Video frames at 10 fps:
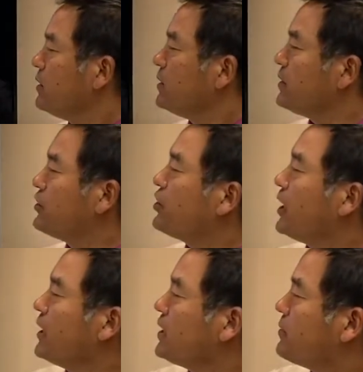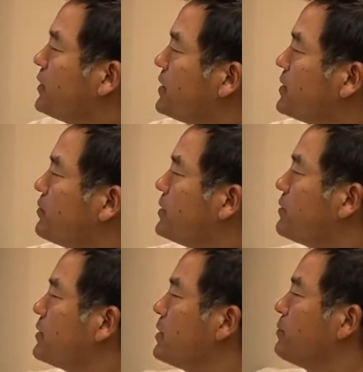In Chinese medicine,
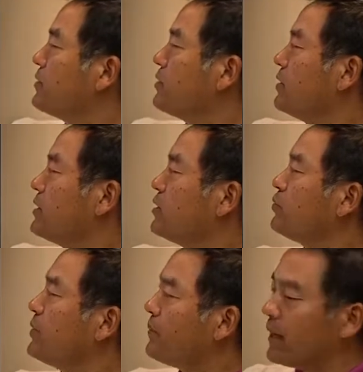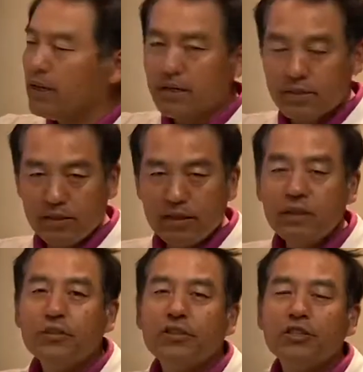the pathology is rebellious
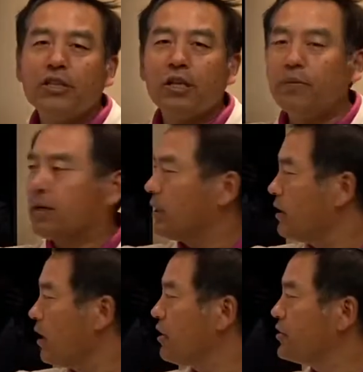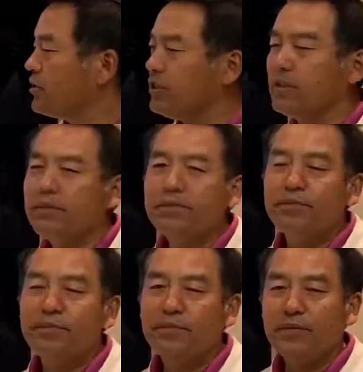stomach and lung qi.
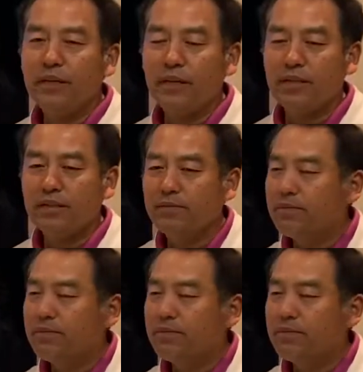Yes.